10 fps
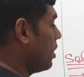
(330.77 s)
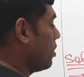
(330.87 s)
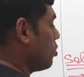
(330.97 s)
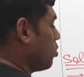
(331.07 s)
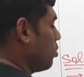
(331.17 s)

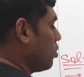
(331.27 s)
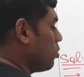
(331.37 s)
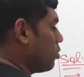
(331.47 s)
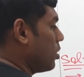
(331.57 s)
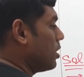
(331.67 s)

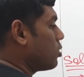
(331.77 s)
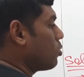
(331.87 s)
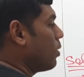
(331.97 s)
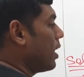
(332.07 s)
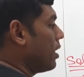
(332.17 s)
So 3
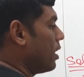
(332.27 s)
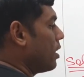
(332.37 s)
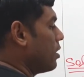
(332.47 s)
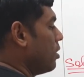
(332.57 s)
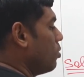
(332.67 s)
square
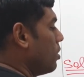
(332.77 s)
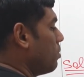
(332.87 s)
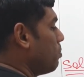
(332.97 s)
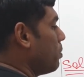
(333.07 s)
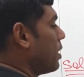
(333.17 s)
under the
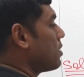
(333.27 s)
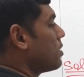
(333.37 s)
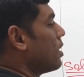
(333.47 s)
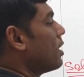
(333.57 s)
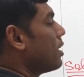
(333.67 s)
root
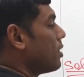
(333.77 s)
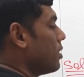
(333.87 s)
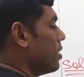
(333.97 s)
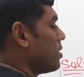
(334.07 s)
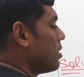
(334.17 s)
plus
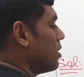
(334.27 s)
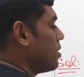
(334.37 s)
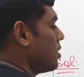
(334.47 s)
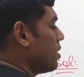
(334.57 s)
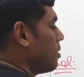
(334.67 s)
this is
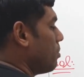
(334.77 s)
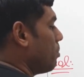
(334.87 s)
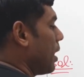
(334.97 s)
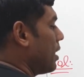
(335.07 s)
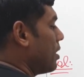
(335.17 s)

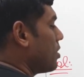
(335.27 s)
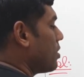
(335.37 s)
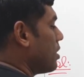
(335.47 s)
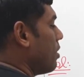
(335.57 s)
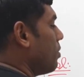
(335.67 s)
minus
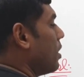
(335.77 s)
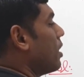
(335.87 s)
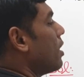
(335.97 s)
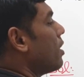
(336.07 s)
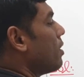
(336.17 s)
7